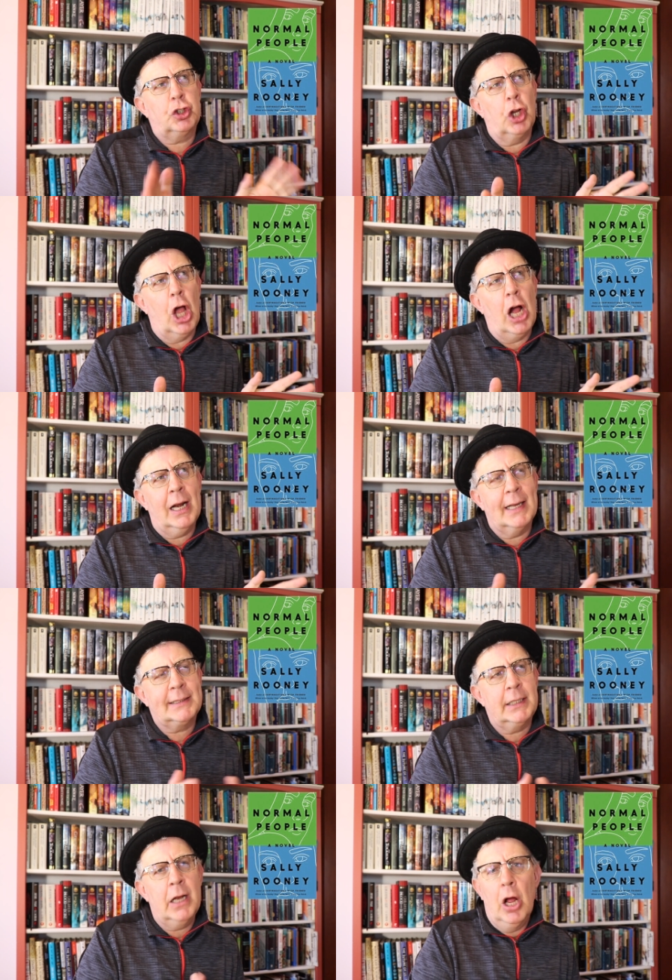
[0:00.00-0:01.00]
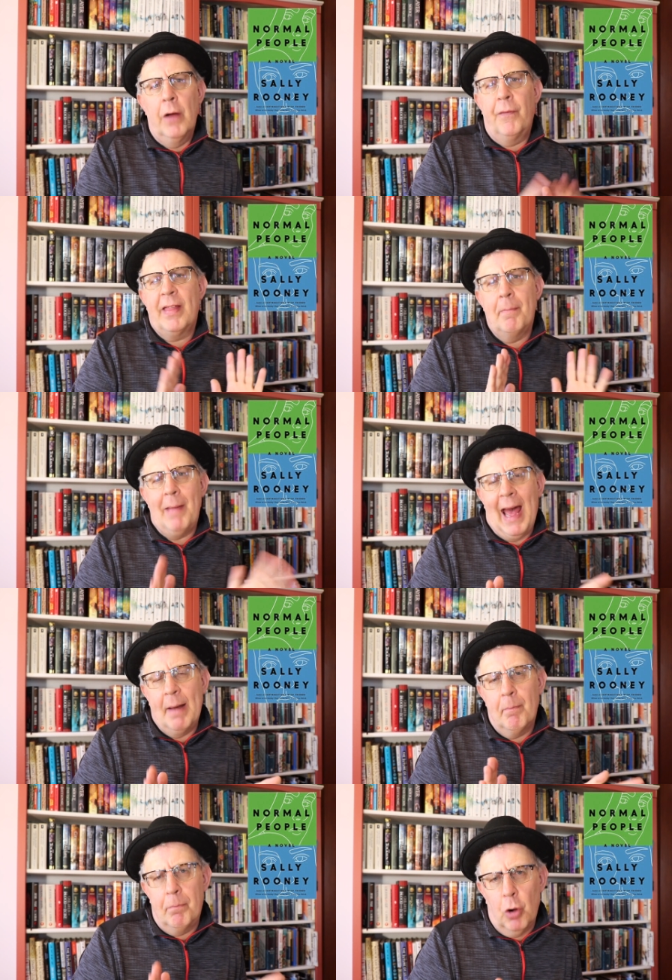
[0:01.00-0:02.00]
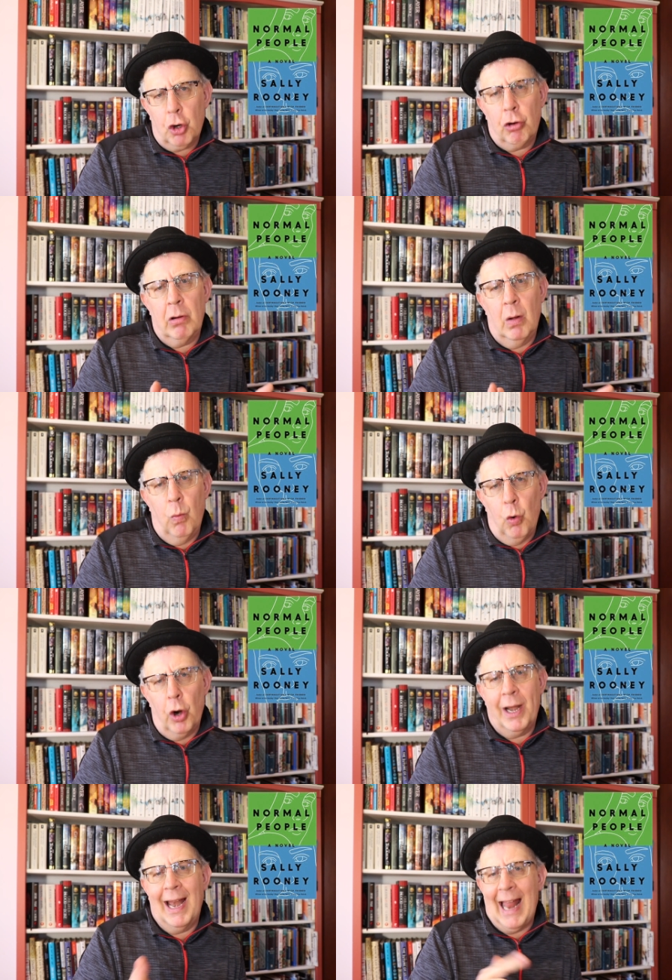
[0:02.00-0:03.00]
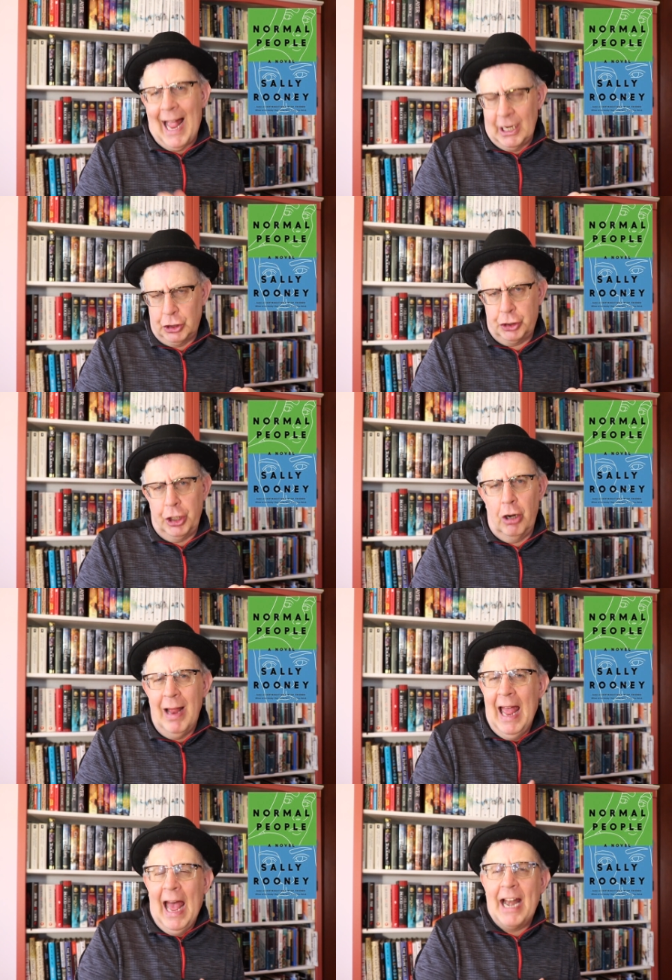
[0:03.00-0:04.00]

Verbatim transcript: longlisted for the Man Booker Award last year,